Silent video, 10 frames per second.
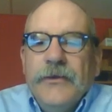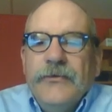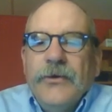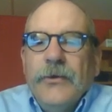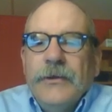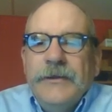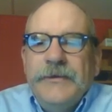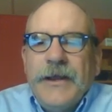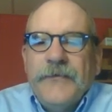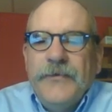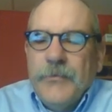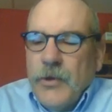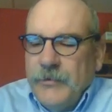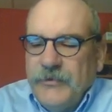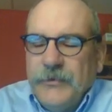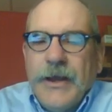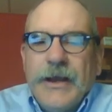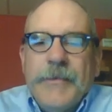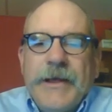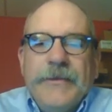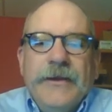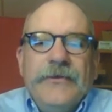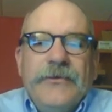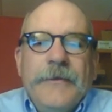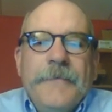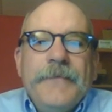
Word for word: So let's take a few moments and talk about this.